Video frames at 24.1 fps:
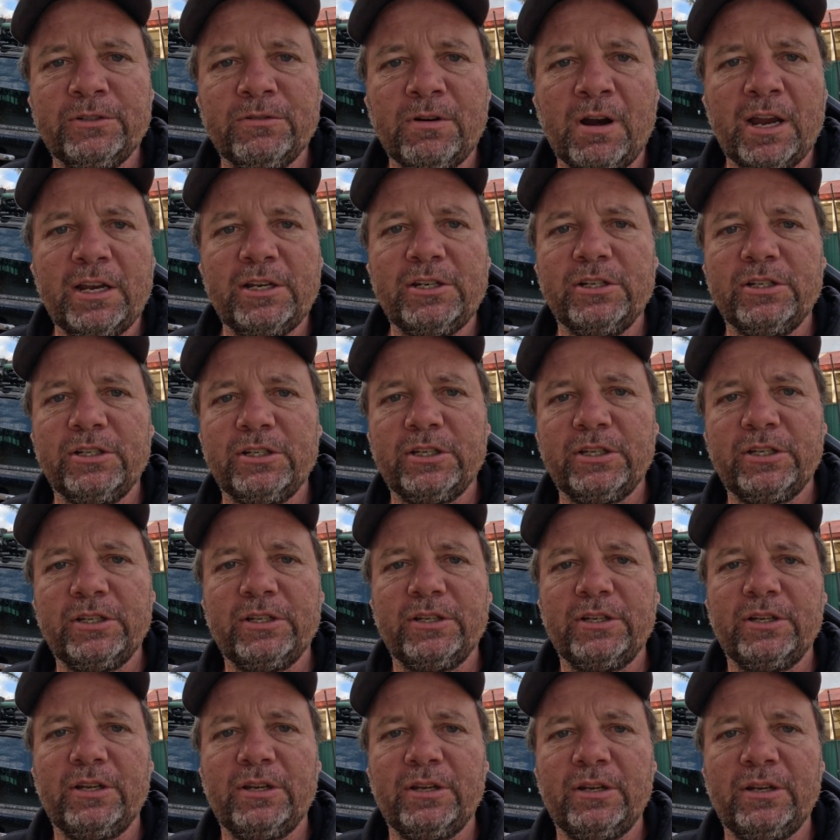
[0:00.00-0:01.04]
Rangers.
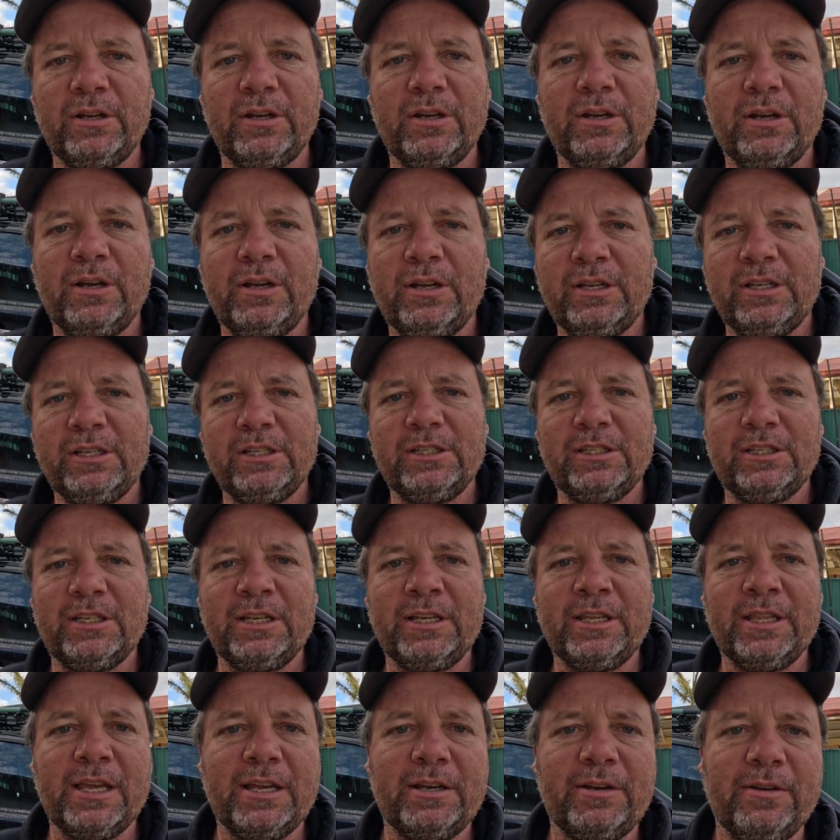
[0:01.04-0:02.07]
See
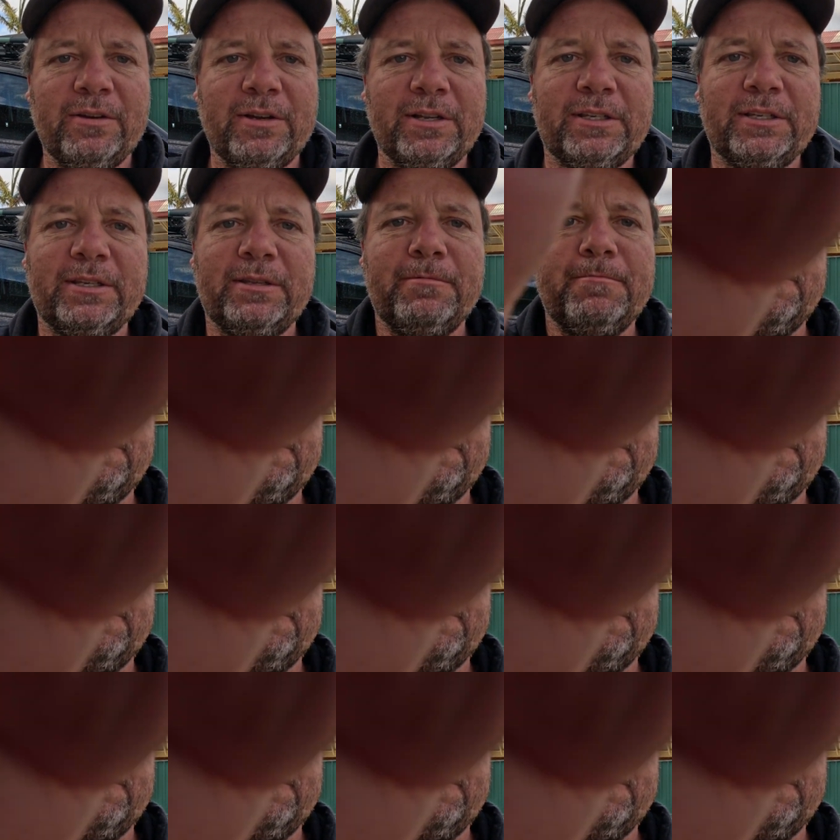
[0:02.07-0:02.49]
you then, guys.